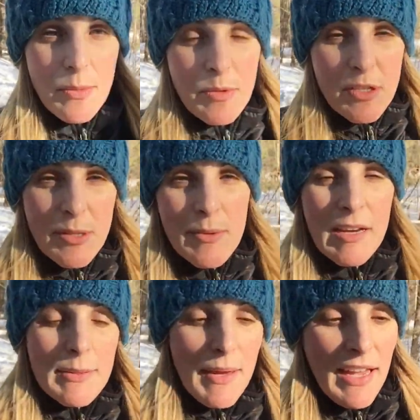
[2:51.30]
to keep switching
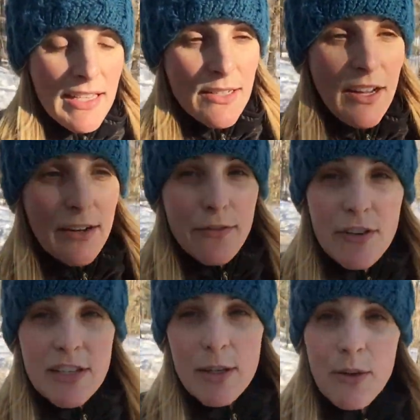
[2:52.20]
because my hands are getting
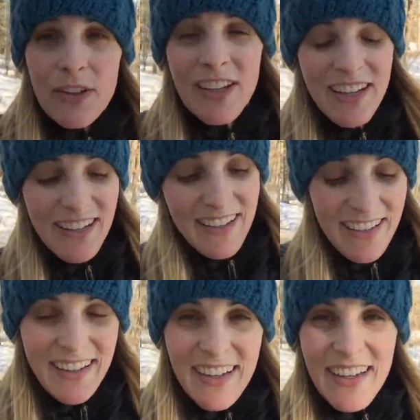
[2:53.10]
freezing cold.
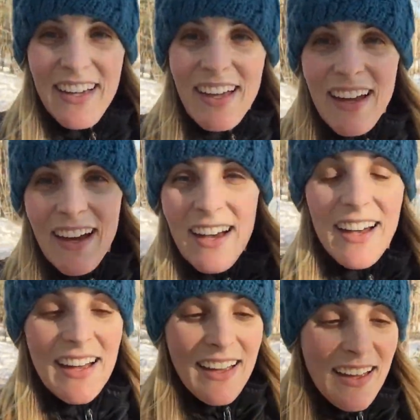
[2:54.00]

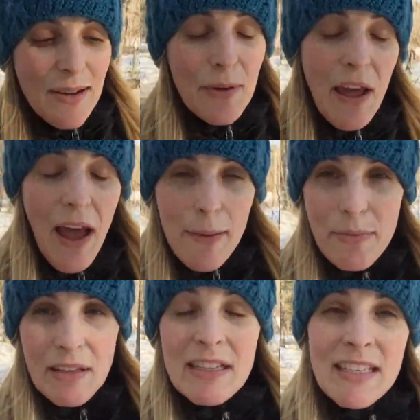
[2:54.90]
What
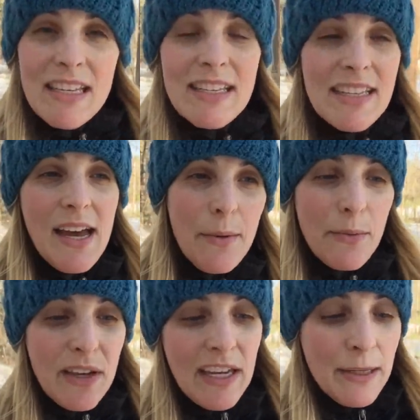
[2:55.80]
happens is that
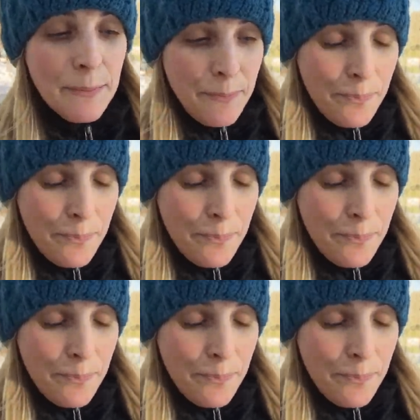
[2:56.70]
we